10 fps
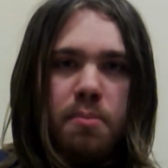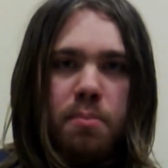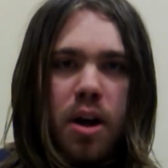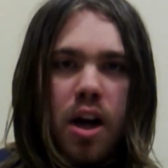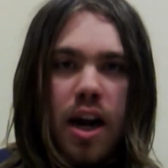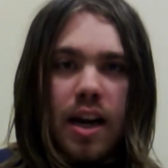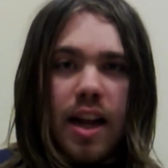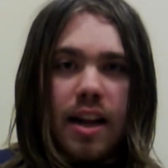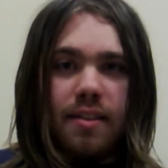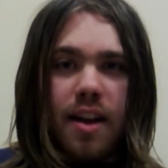But I'd
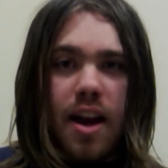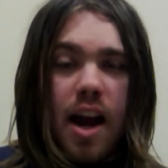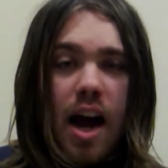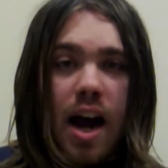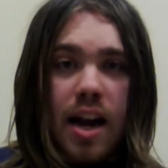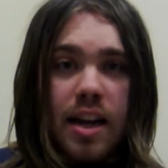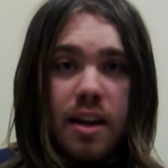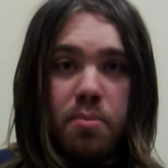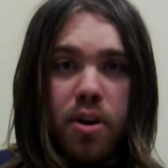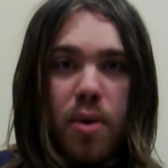like to say I
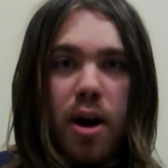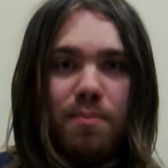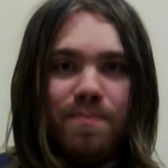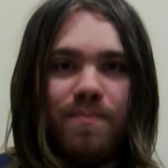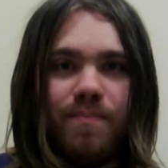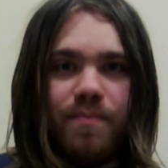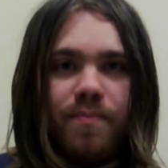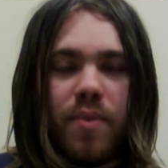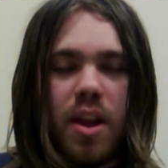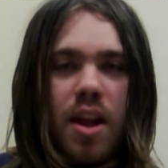did pretty well.
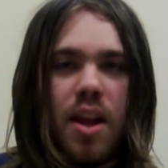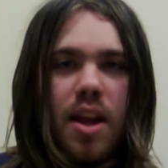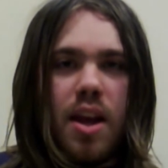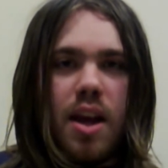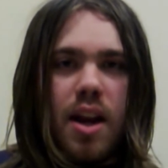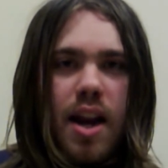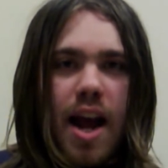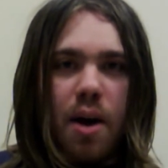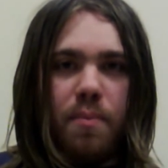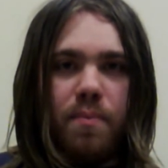
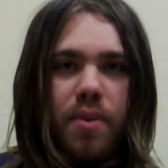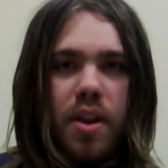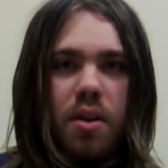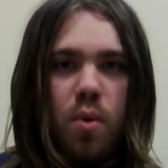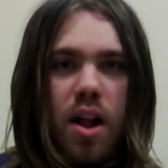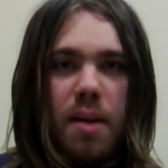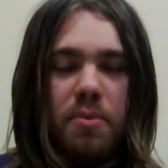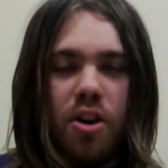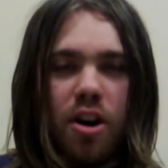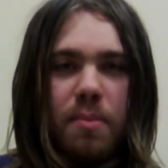Now, while I'm
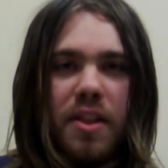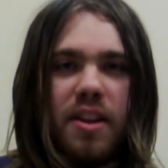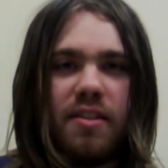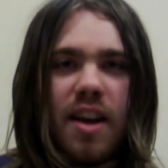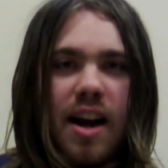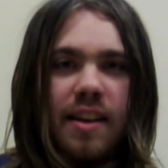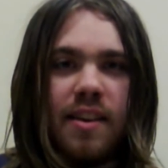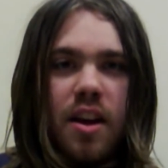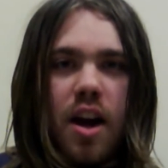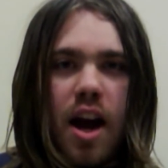talking about these guys,
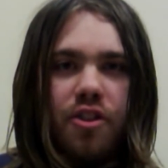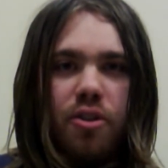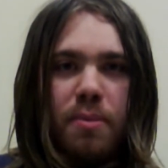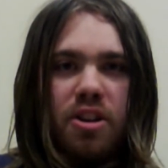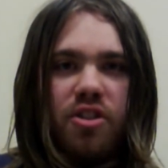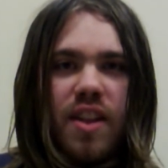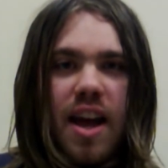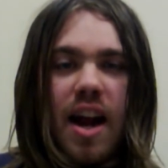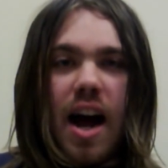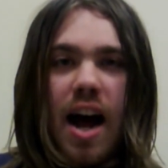I should mention
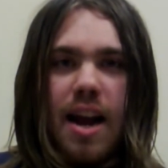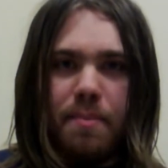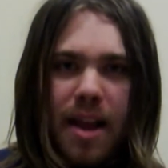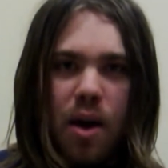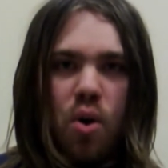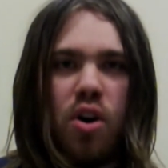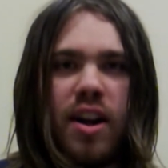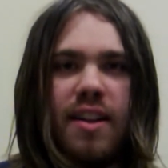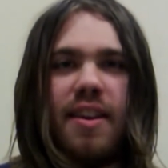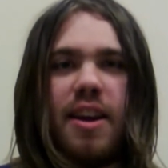that I am now on
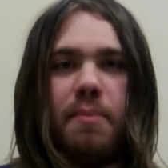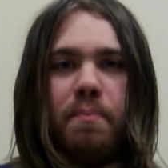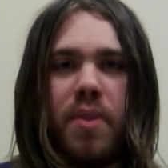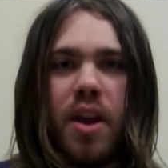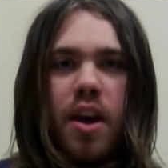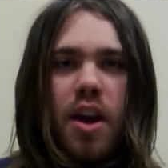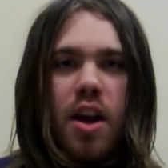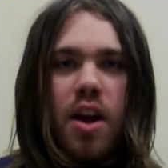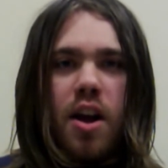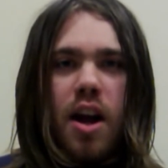a team.
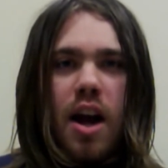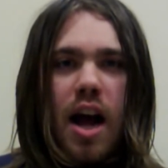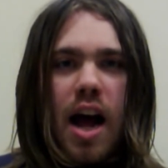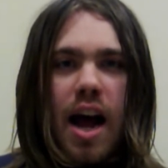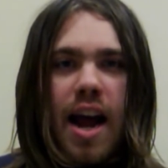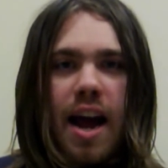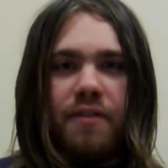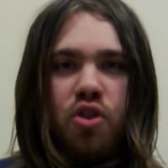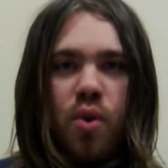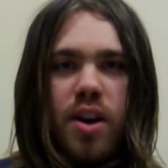I
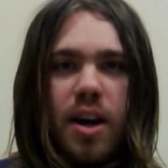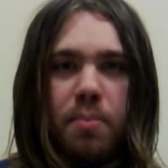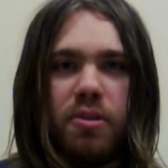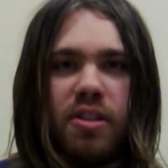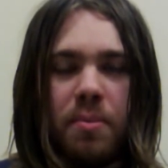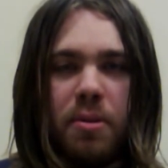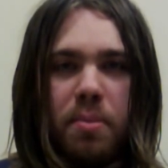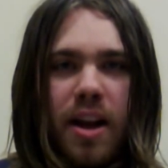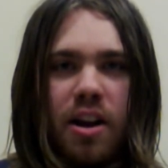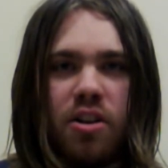have joined up with some of the
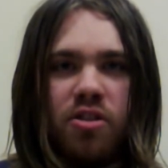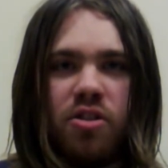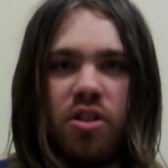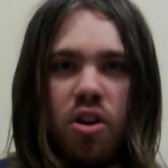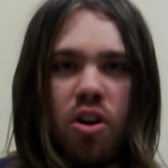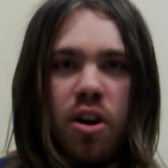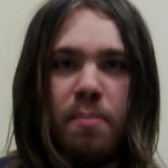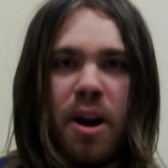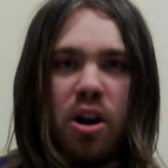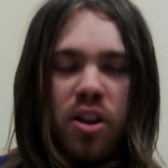players
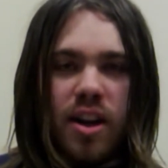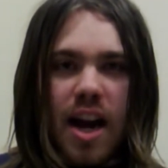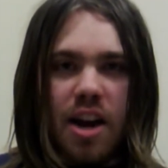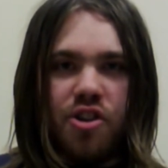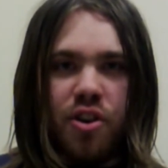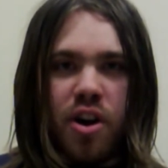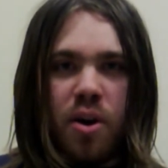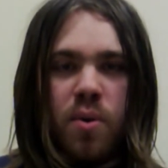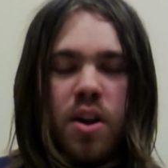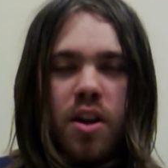on Maryland
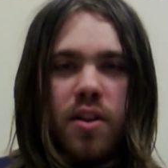Kaijudo.